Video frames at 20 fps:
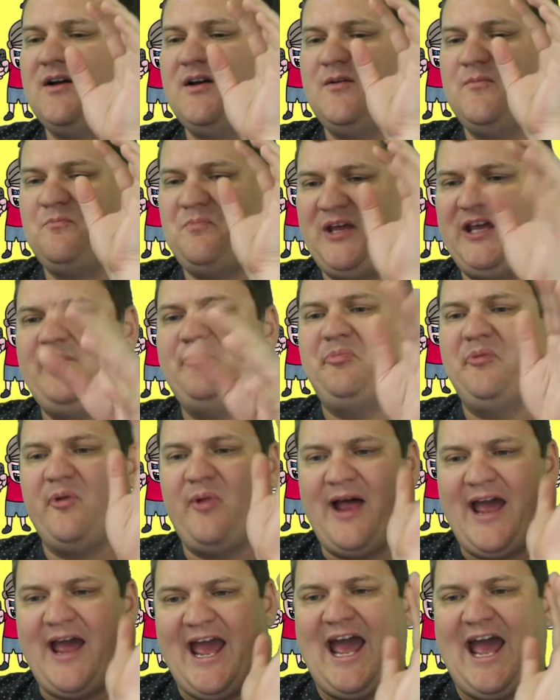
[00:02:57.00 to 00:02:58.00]
people
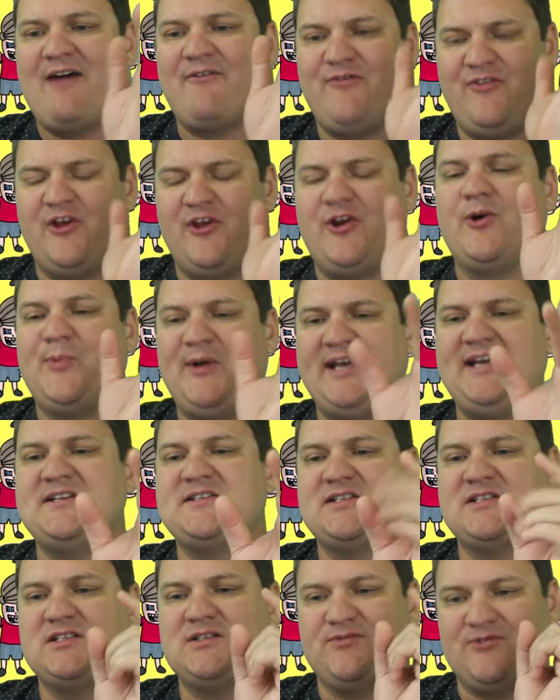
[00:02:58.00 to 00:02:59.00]
have their
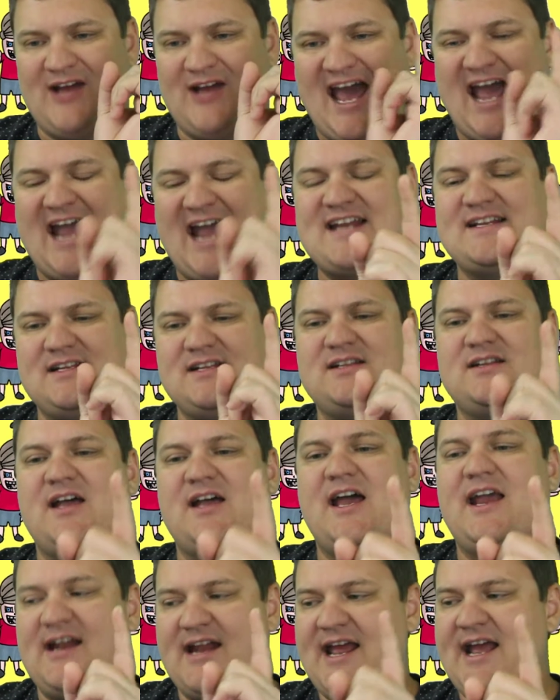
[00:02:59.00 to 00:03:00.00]
reasons for acting
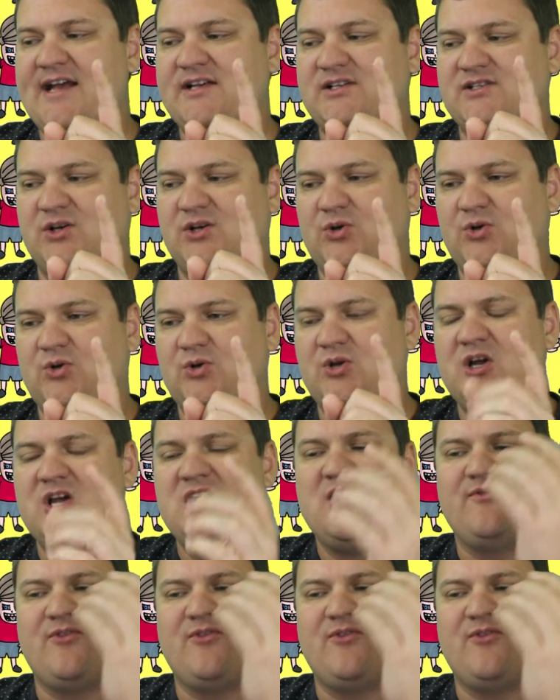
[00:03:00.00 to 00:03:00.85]
like an asshole, for